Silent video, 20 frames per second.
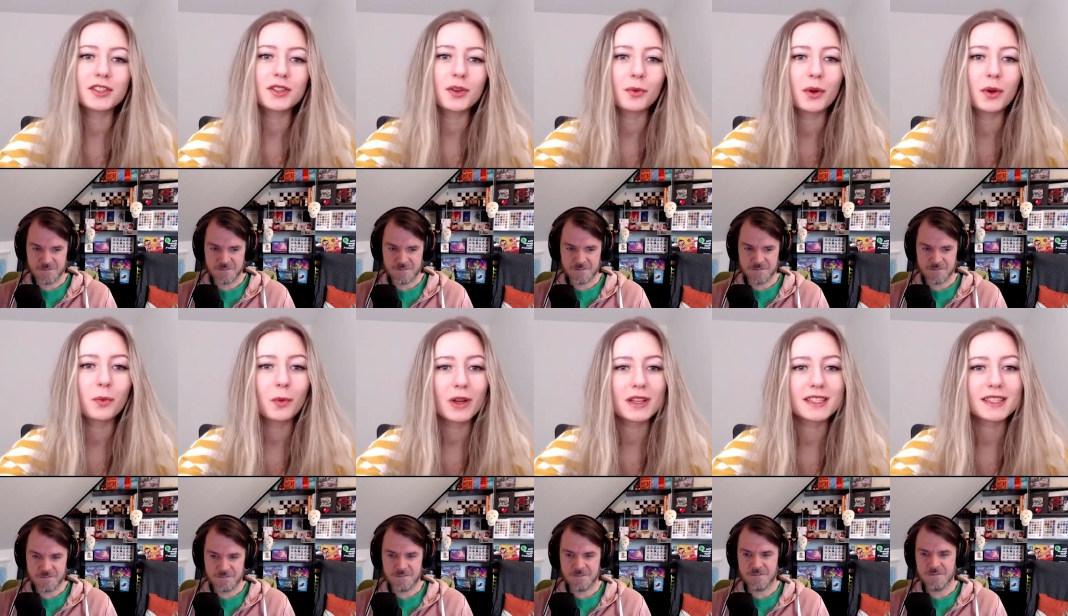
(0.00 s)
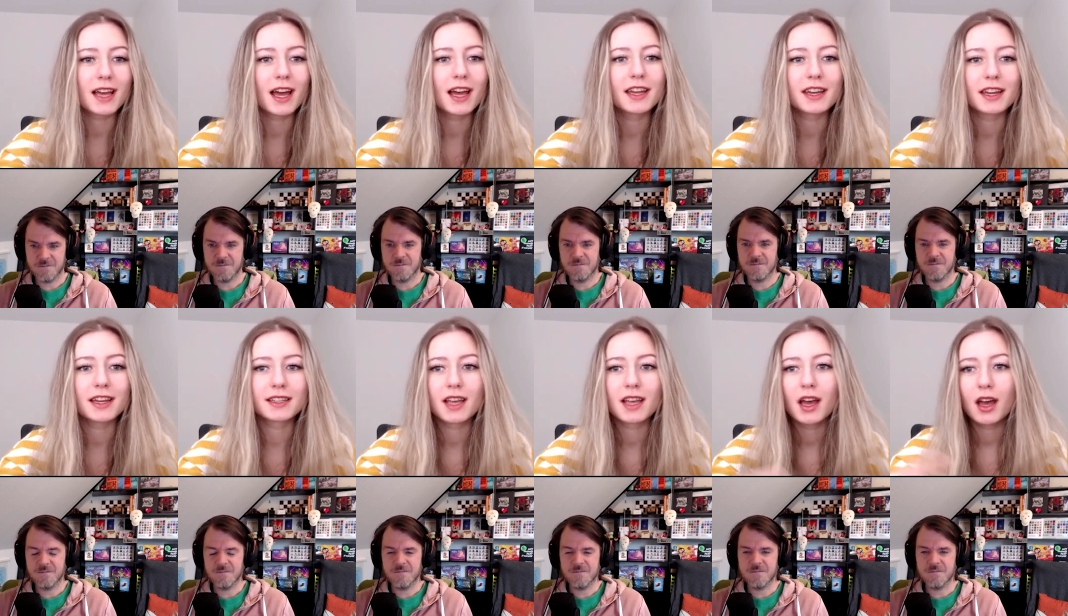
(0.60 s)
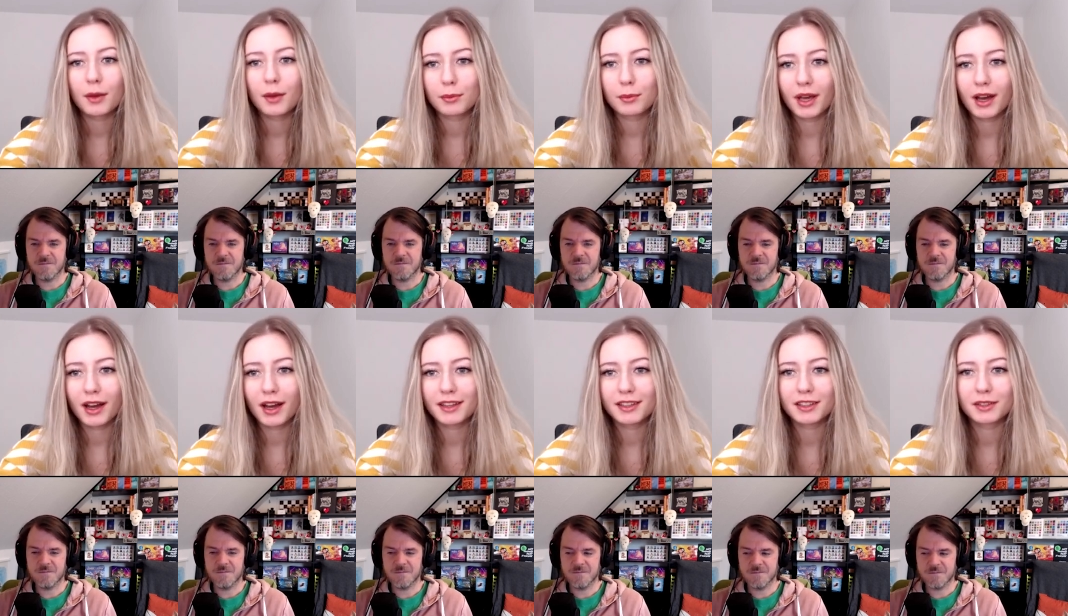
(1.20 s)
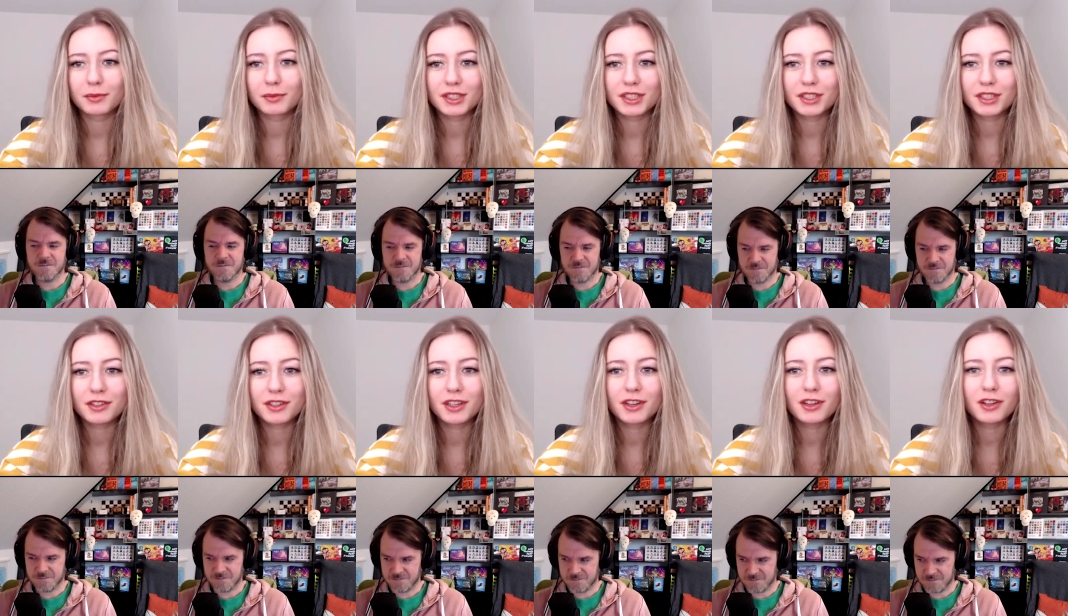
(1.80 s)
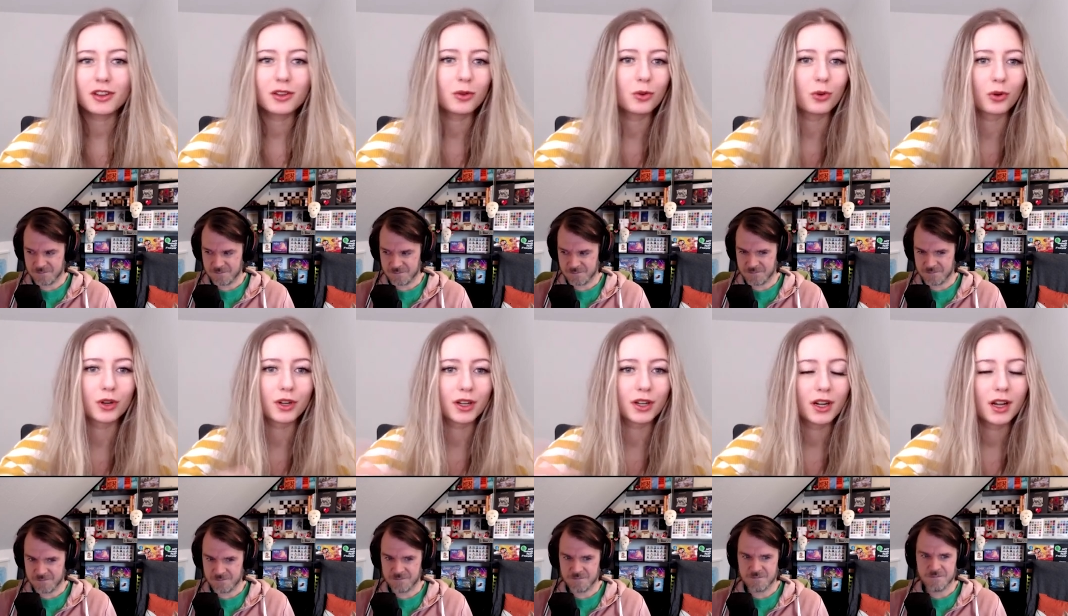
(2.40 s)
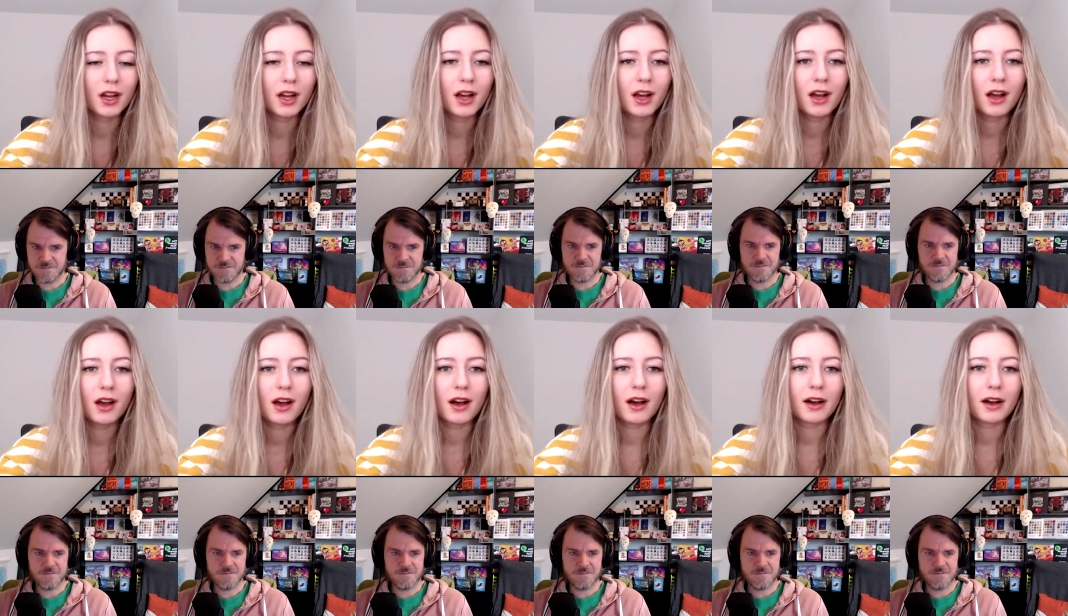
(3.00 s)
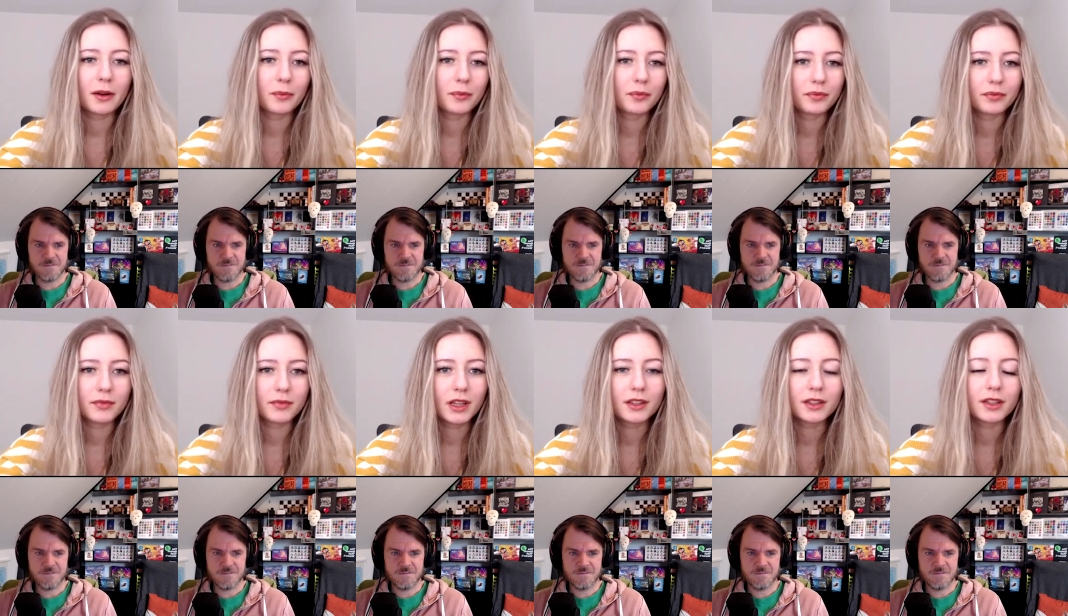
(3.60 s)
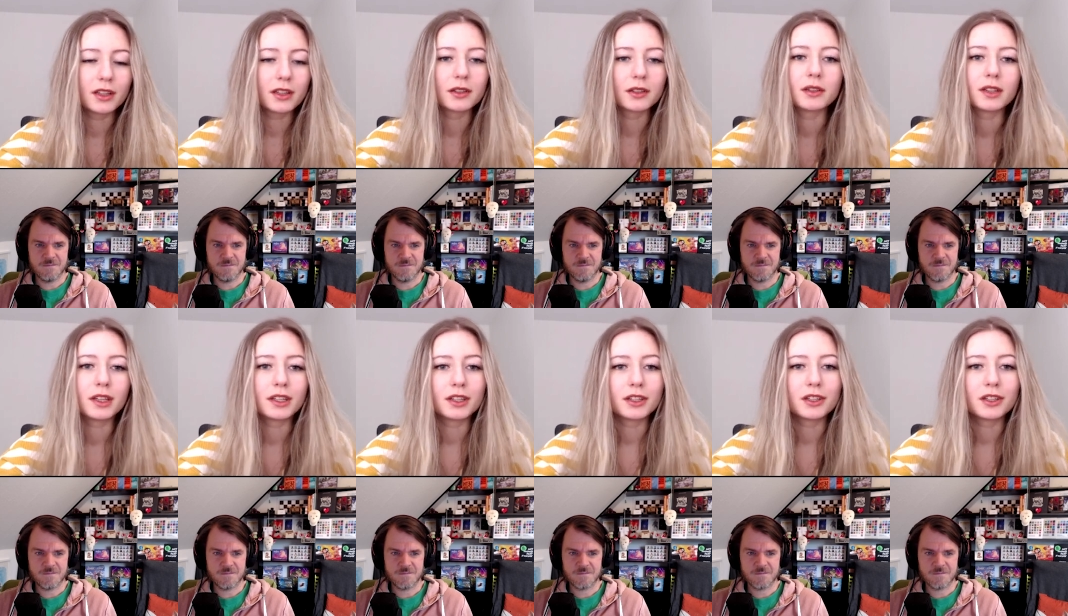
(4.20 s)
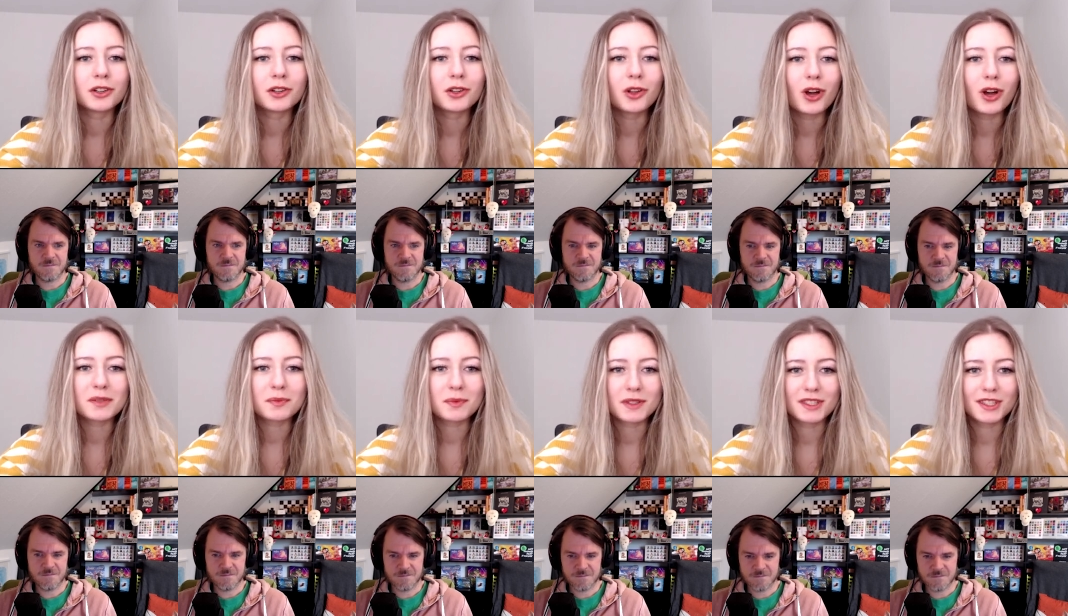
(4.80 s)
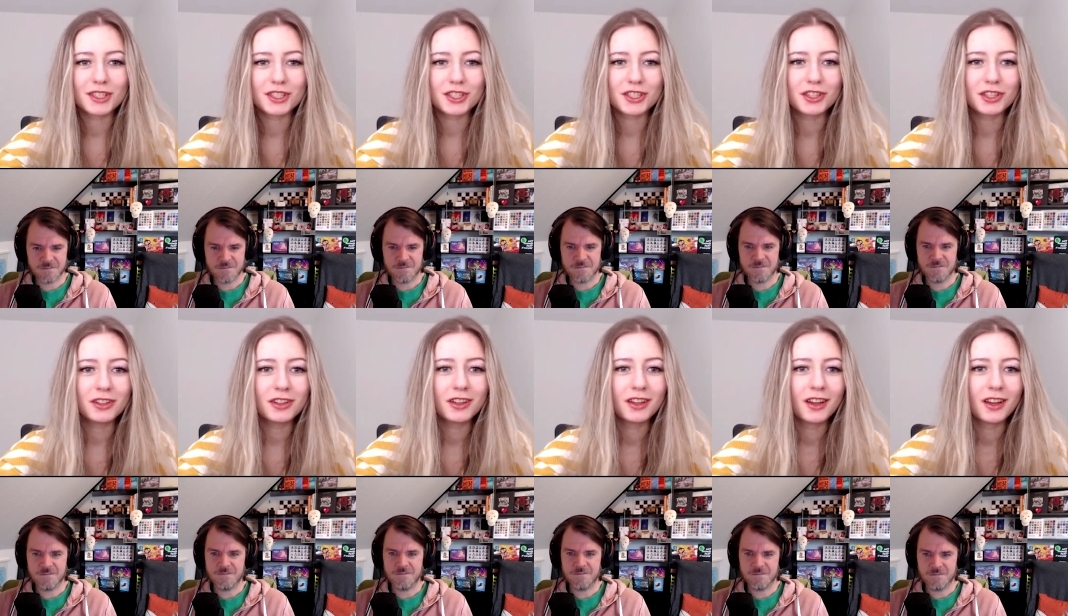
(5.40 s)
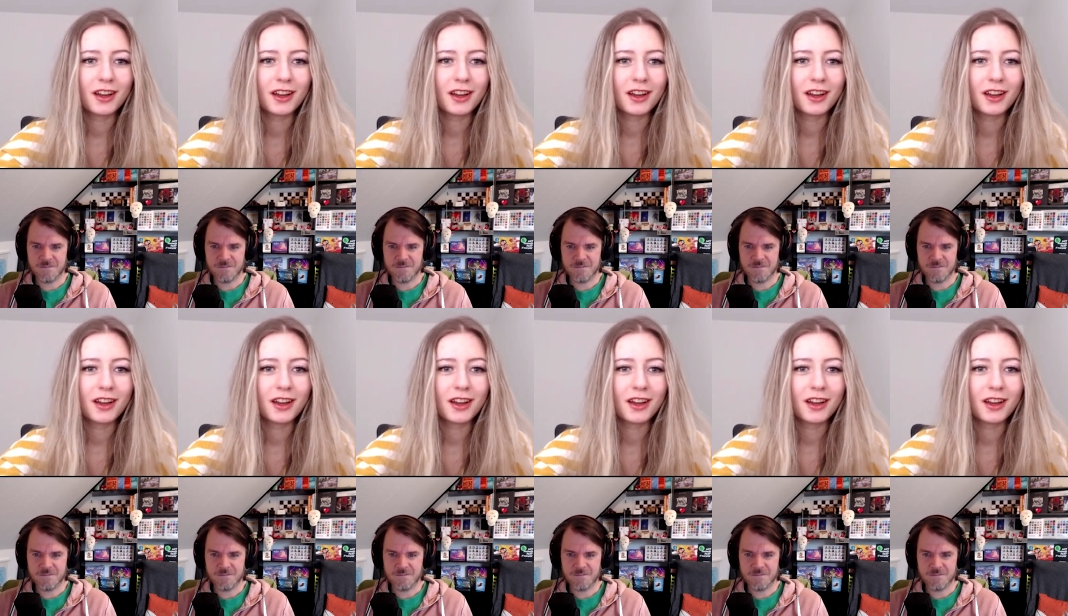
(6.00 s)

Speaker 1: So when one side is behind in material or in a lost position,